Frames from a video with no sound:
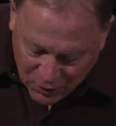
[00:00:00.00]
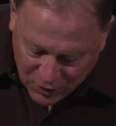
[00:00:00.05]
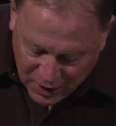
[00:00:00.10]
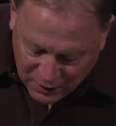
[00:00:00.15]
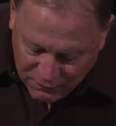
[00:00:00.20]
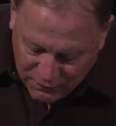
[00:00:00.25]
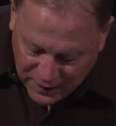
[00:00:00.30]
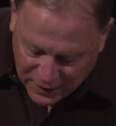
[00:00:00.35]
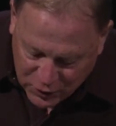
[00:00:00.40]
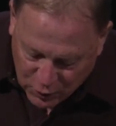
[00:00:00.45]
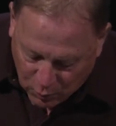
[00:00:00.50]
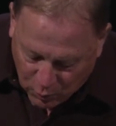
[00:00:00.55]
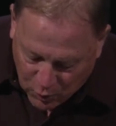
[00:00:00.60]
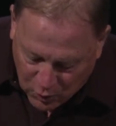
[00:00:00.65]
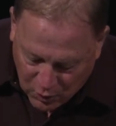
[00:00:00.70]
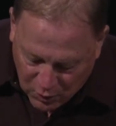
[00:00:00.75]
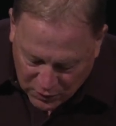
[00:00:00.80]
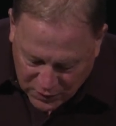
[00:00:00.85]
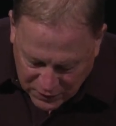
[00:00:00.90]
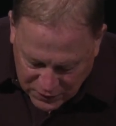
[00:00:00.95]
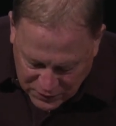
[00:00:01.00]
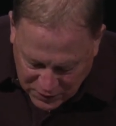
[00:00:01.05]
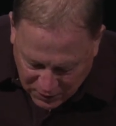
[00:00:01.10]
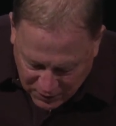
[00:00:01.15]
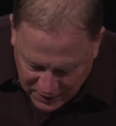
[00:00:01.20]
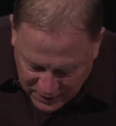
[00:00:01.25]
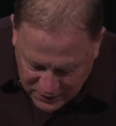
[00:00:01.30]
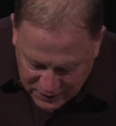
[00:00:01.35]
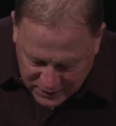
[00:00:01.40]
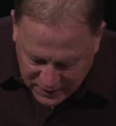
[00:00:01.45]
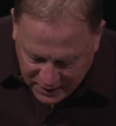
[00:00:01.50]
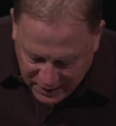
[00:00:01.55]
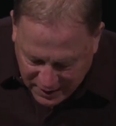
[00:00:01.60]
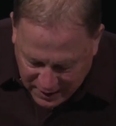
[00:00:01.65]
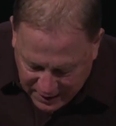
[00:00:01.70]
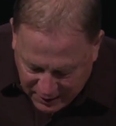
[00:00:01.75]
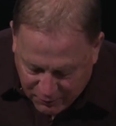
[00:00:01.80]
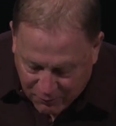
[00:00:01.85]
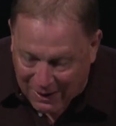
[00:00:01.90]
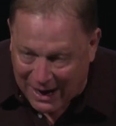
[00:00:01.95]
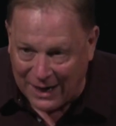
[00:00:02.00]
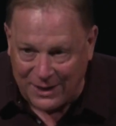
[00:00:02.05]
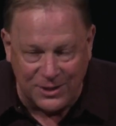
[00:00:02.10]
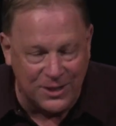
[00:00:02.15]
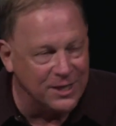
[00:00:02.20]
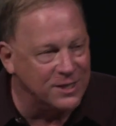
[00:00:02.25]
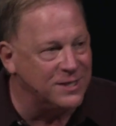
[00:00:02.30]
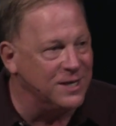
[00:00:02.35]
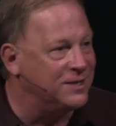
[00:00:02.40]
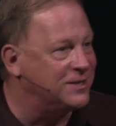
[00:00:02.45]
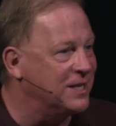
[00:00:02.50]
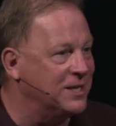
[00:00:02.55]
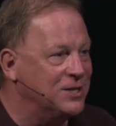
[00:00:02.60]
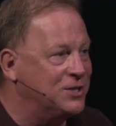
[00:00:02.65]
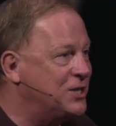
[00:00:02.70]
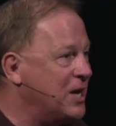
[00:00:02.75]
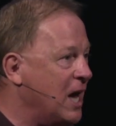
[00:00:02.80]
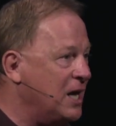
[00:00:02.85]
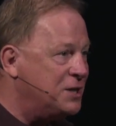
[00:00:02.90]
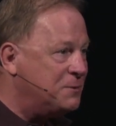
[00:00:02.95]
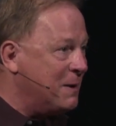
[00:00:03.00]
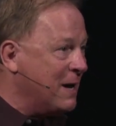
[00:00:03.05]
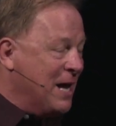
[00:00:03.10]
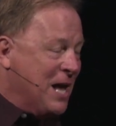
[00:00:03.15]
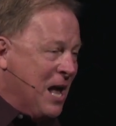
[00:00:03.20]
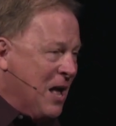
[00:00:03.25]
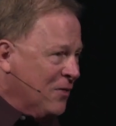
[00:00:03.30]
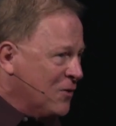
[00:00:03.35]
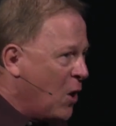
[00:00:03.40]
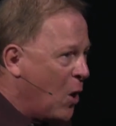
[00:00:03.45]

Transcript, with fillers: he'll convict the world concerning sin and righteousness and judgment.